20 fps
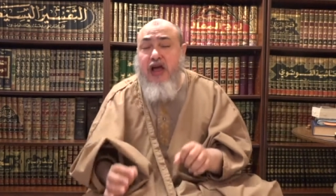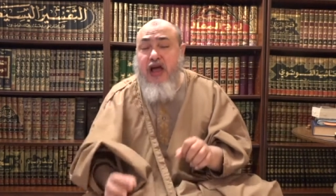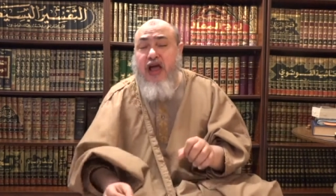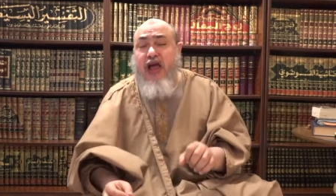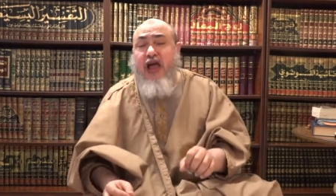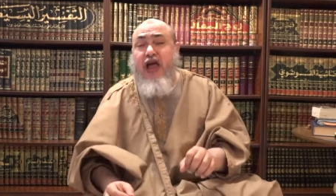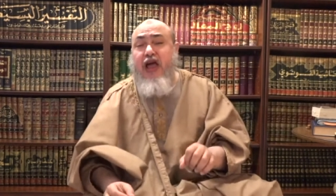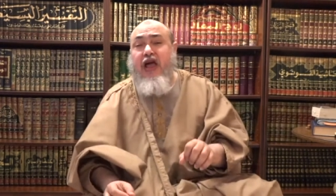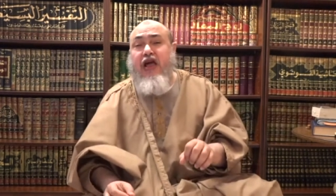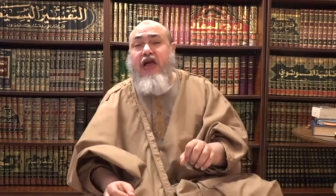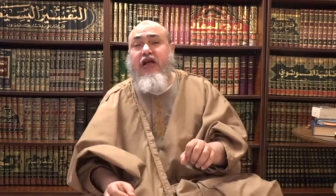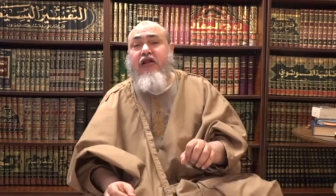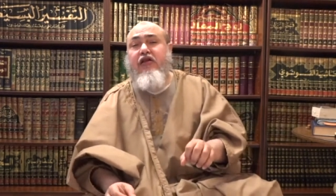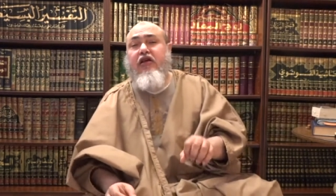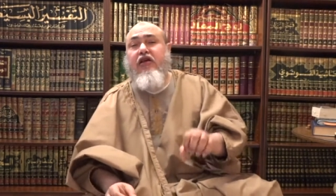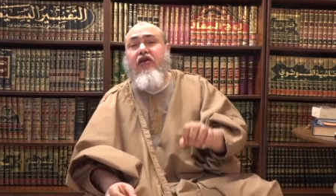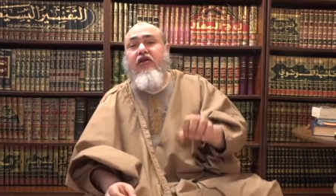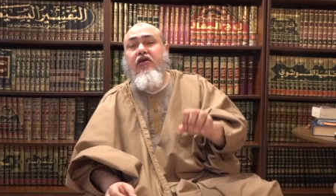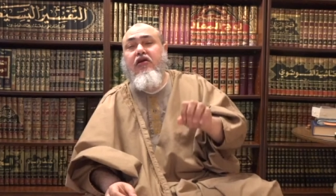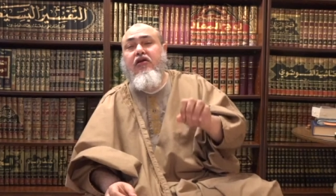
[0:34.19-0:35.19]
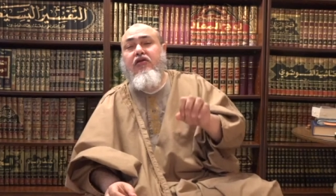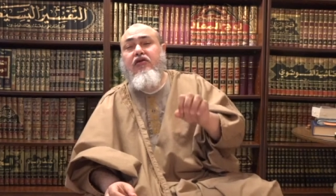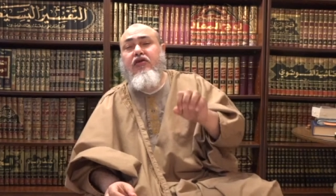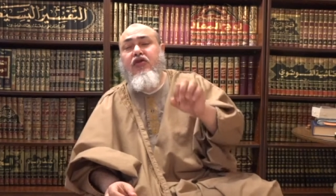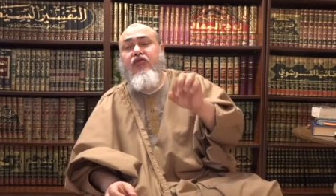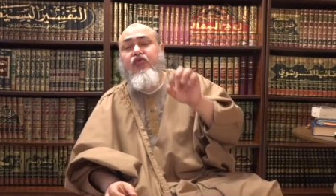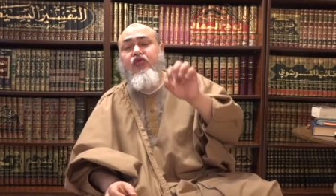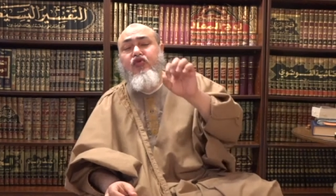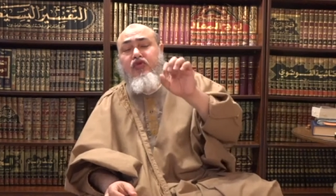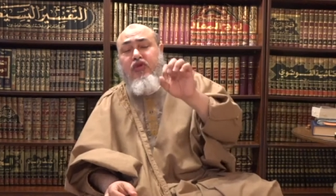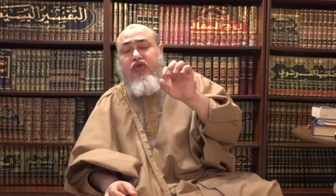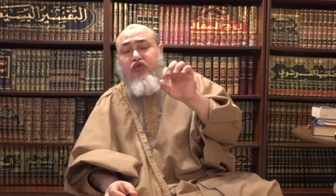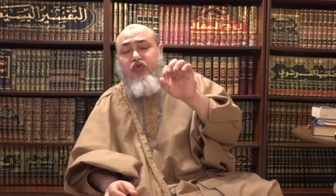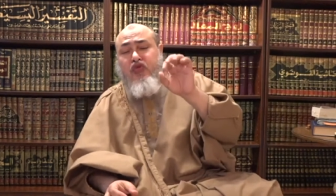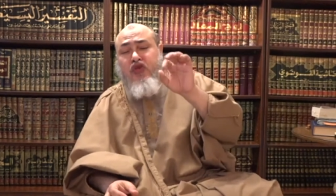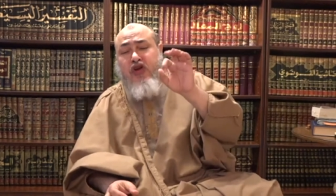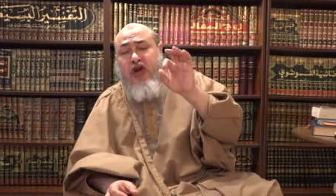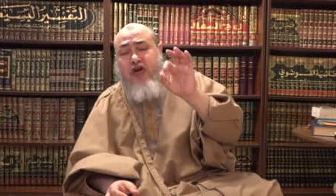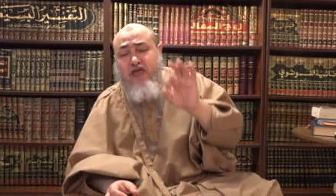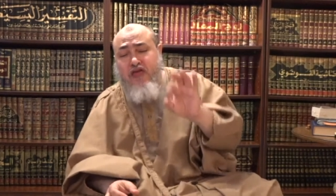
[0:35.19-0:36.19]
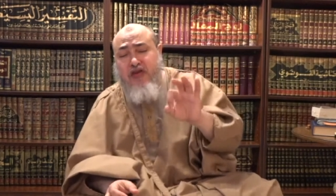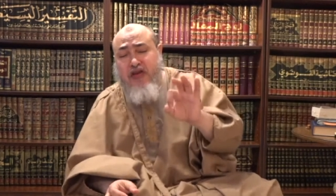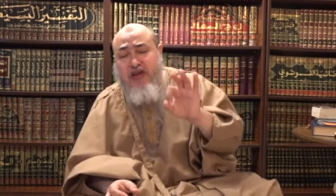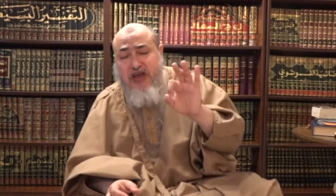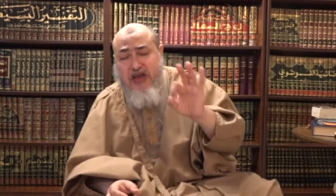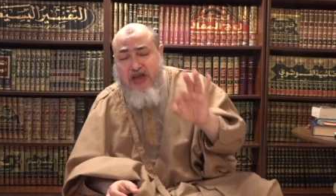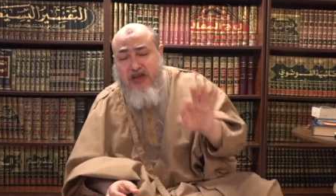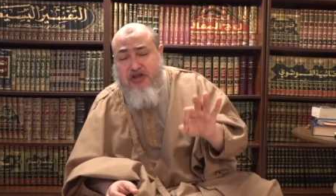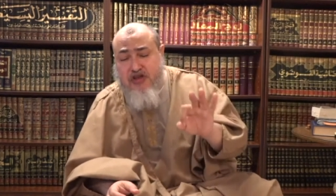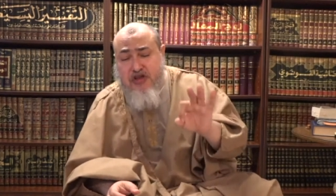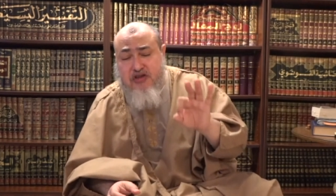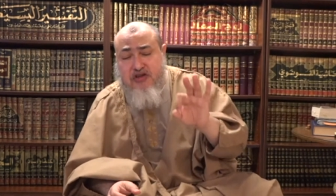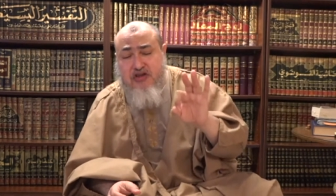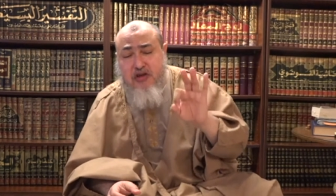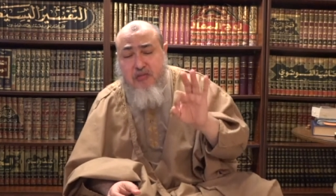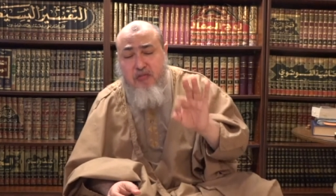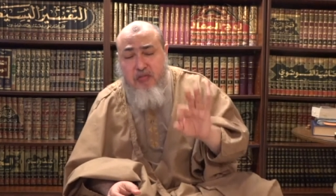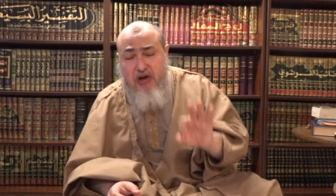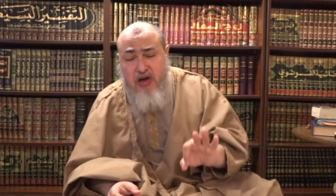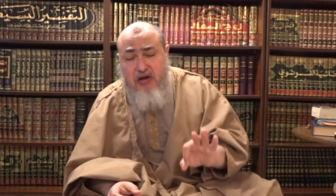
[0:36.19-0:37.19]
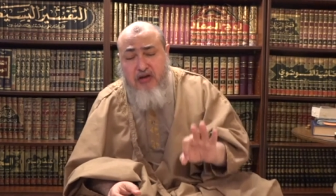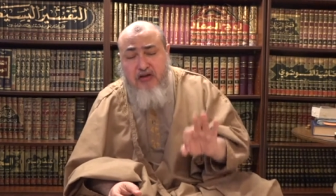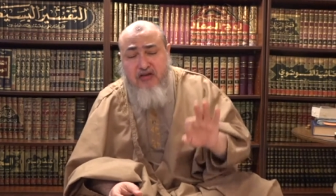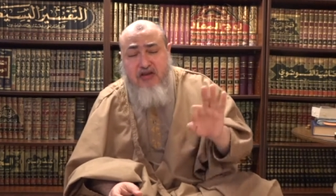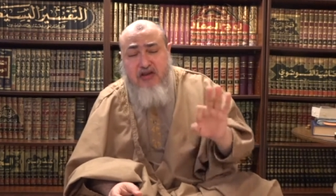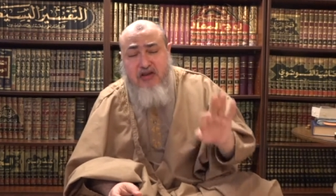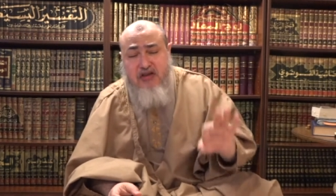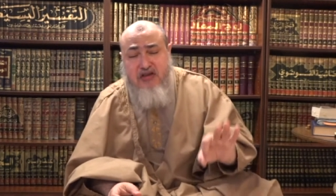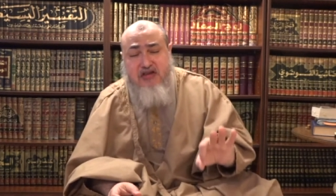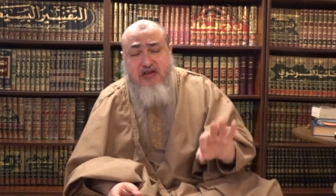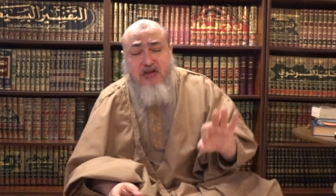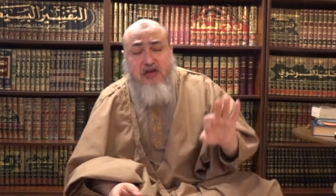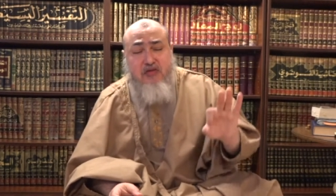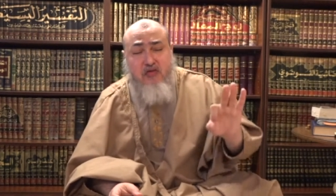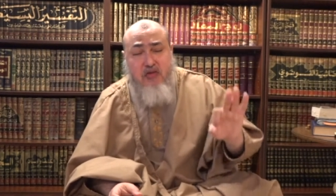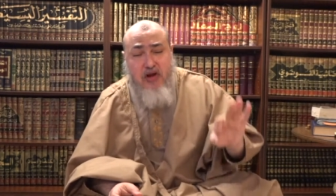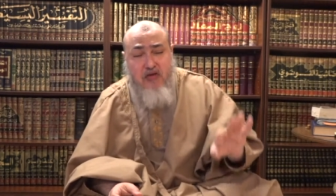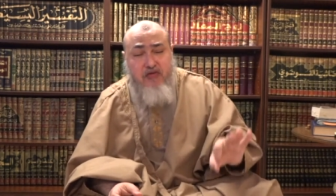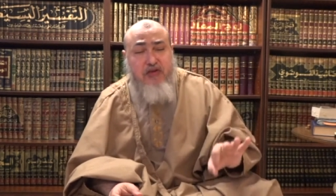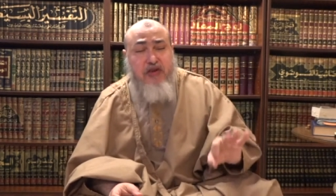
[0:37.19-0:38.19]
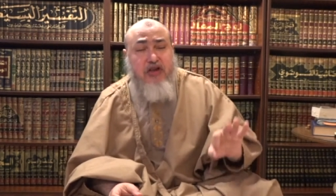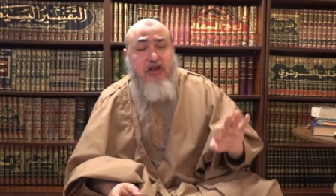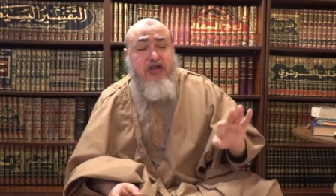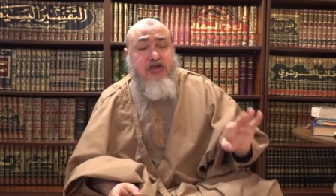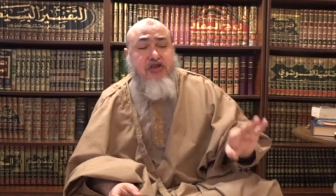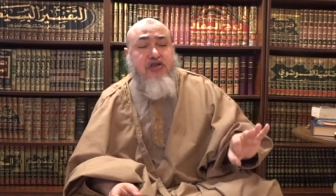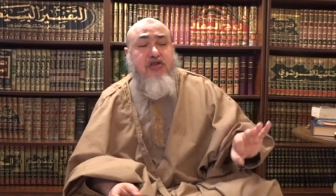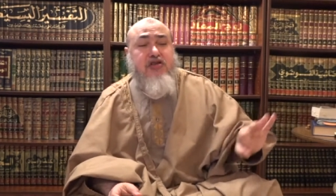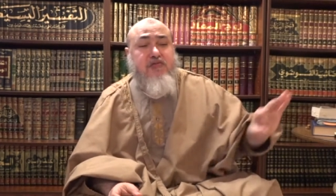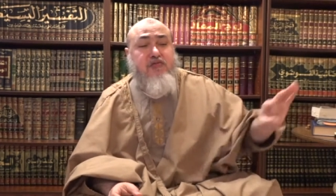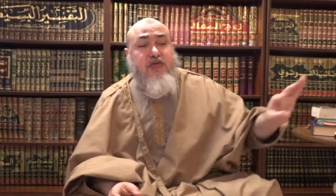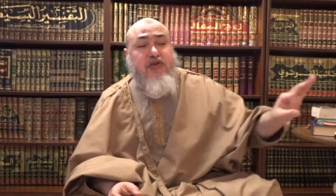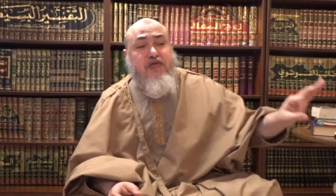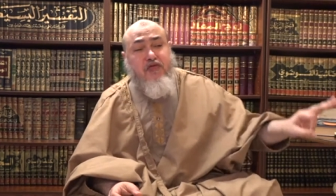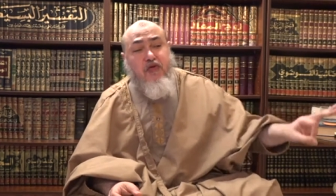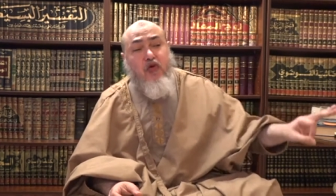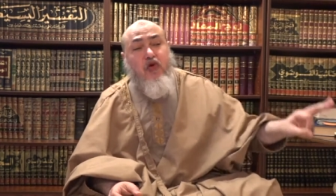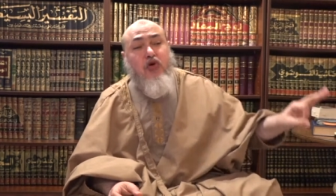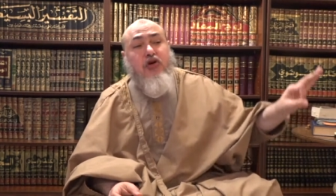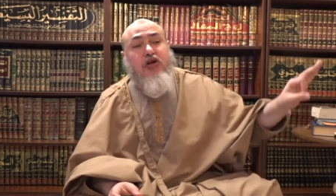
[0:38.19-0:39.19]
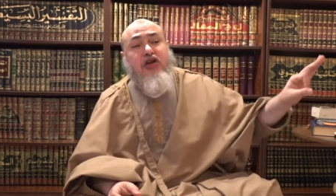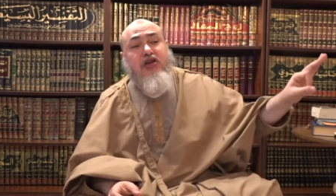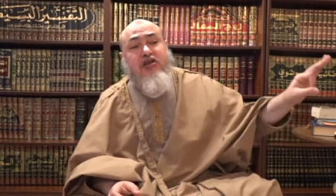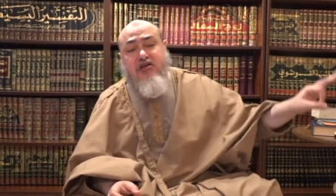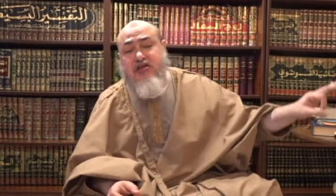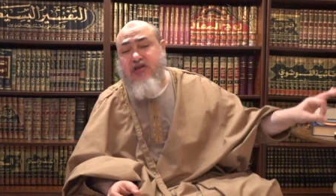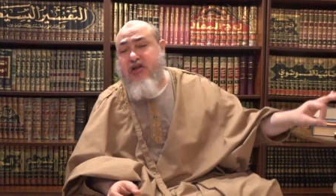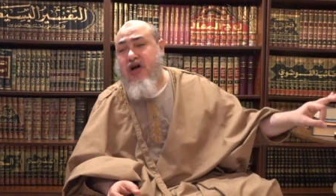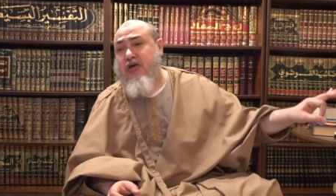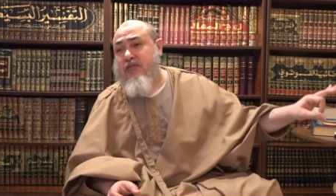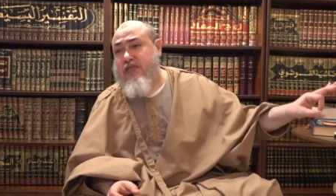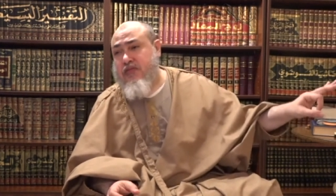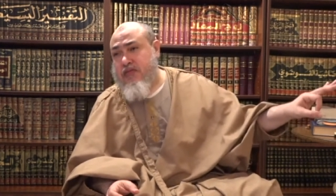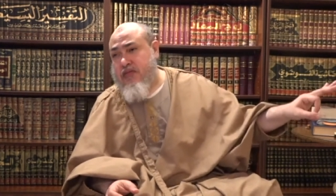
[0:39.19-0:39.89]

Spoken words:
and the revelations, the monotheistic revelations before Islam.